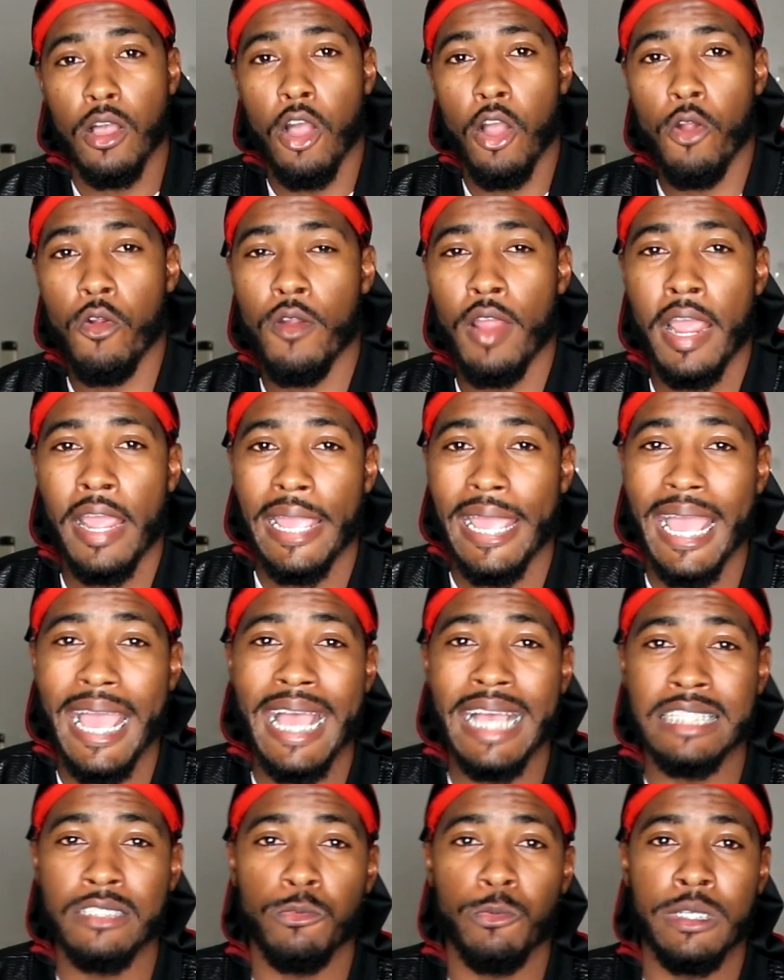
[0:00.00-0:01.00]
All right,
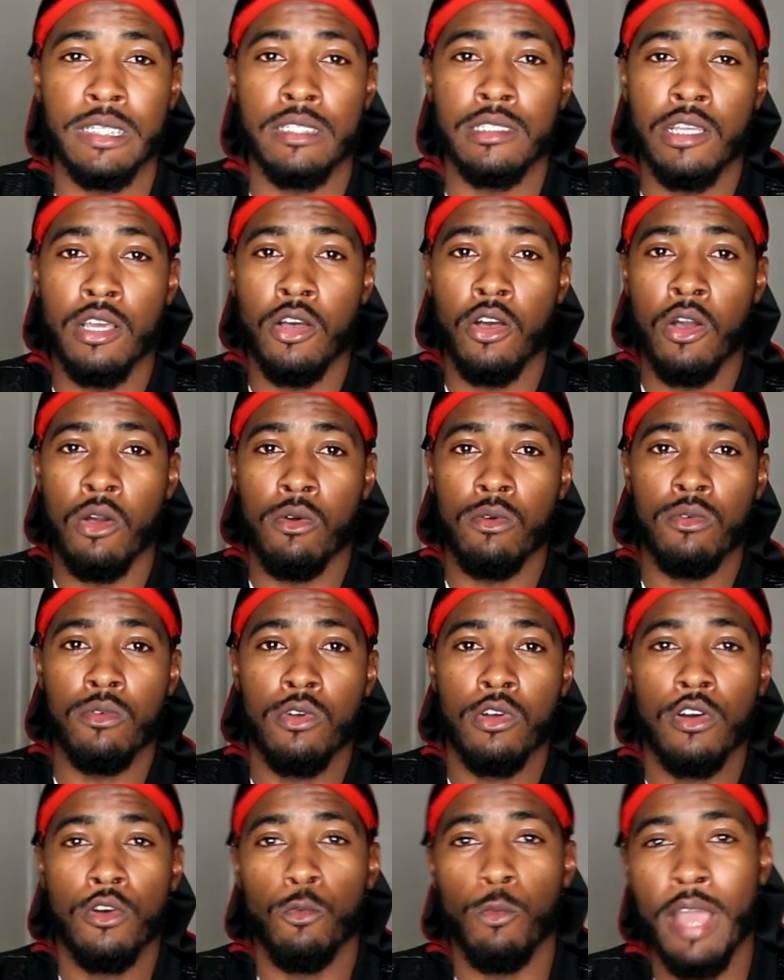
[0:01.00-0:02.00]
as we
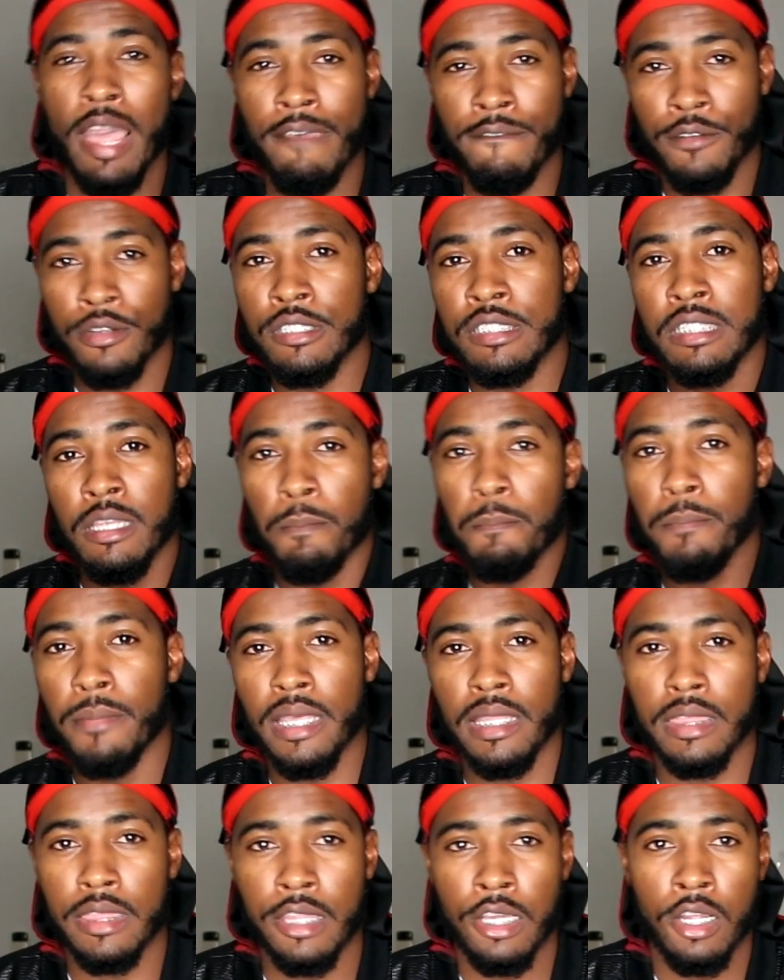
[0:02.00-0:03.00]
know, wavers
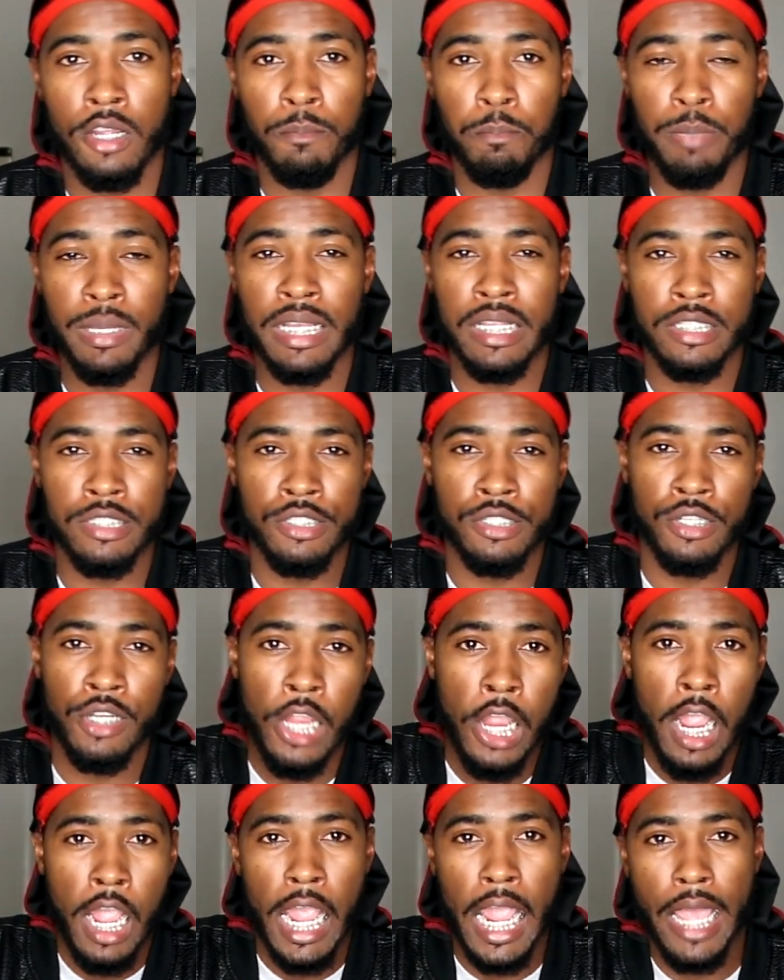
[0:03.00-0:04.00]
submit their
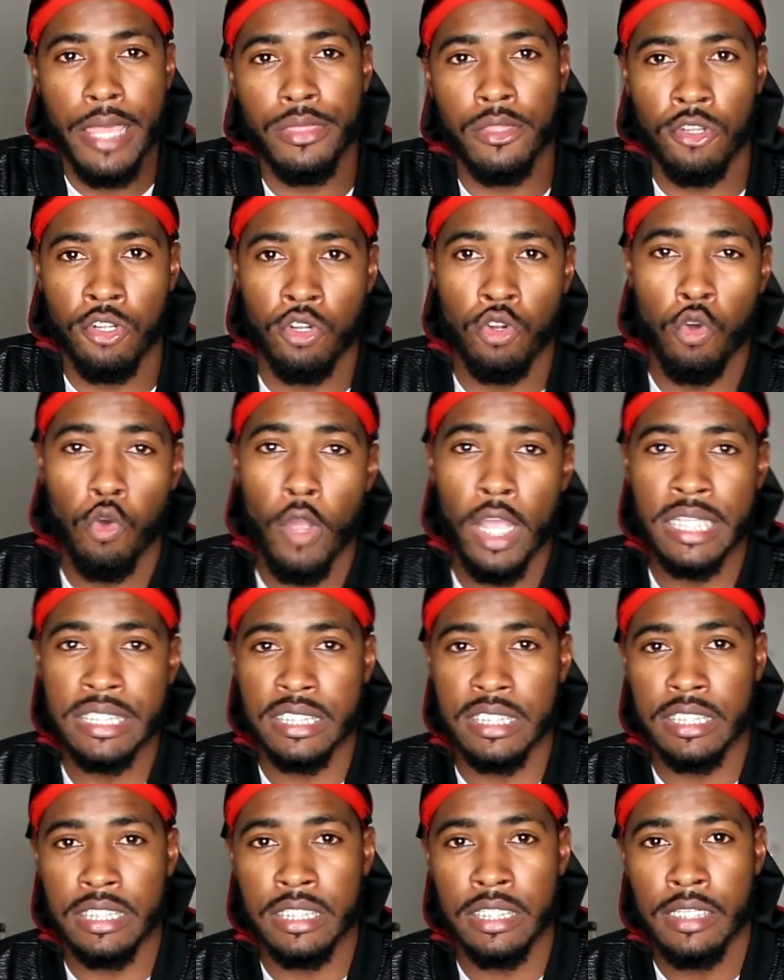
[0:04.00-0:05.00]
picture and their
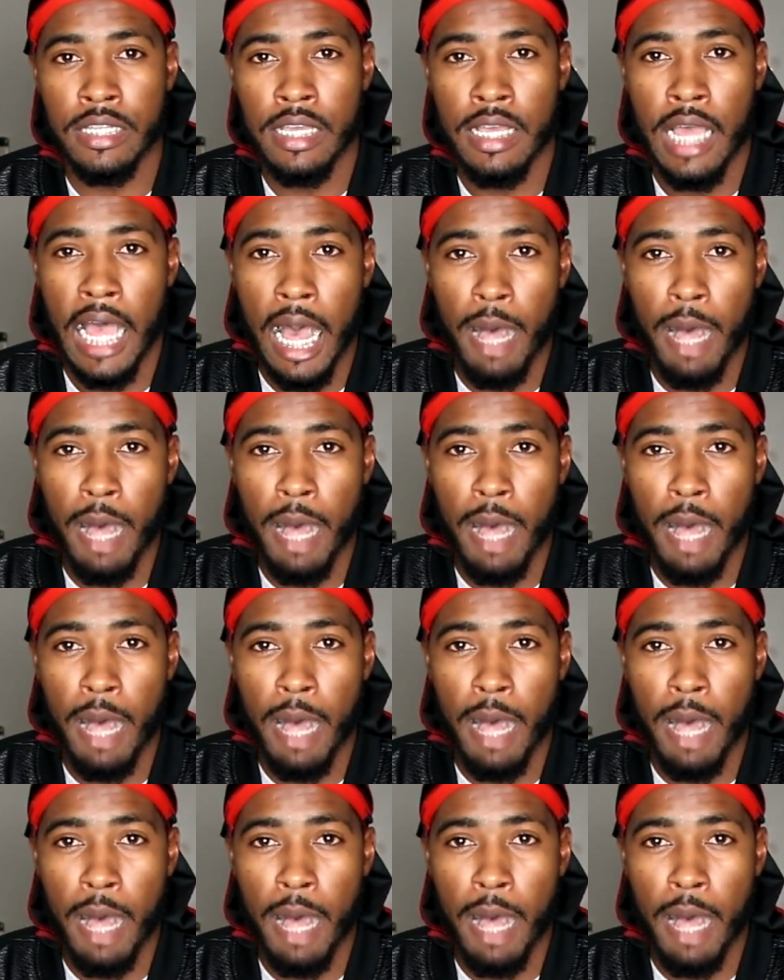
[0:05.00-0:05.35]
question.